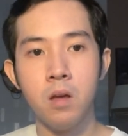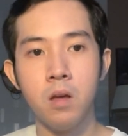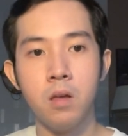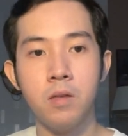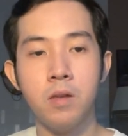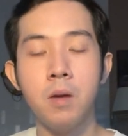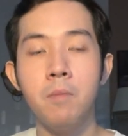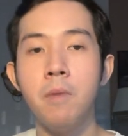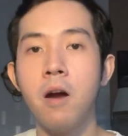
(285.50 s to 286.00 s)

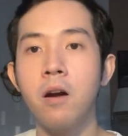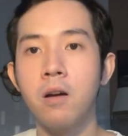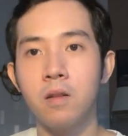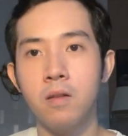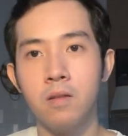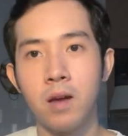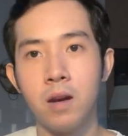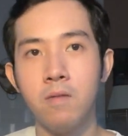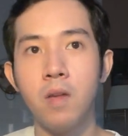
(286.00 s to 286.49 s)
the
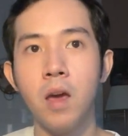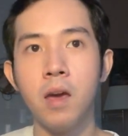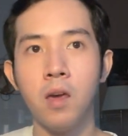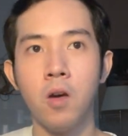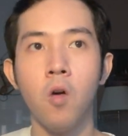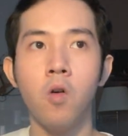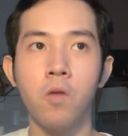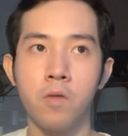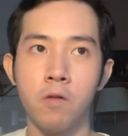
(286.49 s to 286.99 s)
Americans kind of
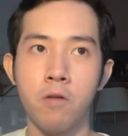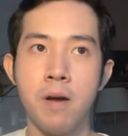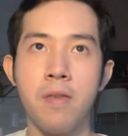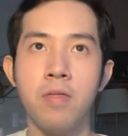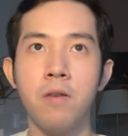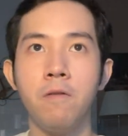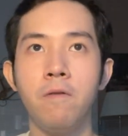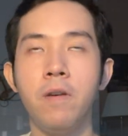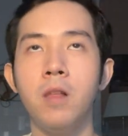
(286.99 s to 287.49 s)
taking over
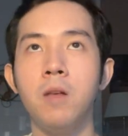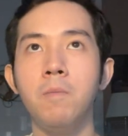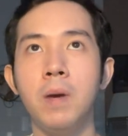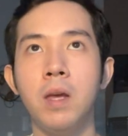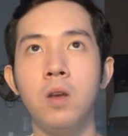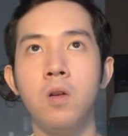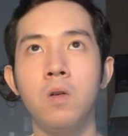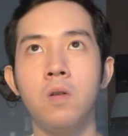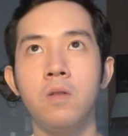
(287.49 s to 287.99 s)
and the
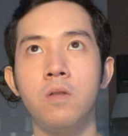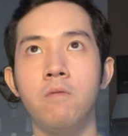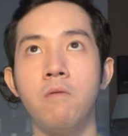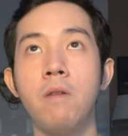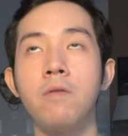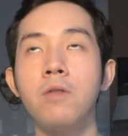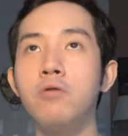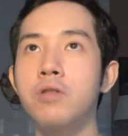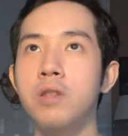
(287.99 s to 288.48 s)
Filipinos,
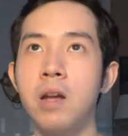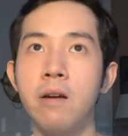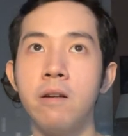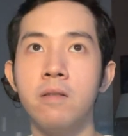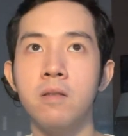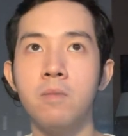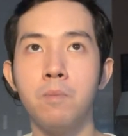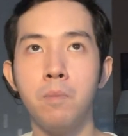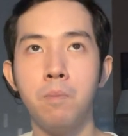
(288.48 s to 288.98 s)

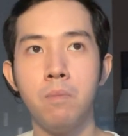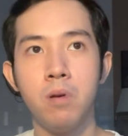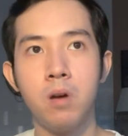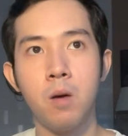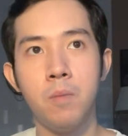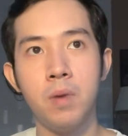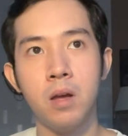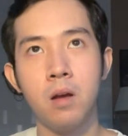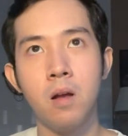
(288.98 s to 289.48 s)
revolutionaries,
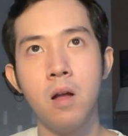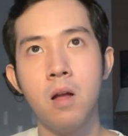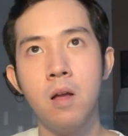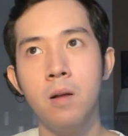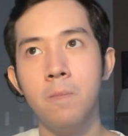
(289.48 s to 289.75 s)
becoming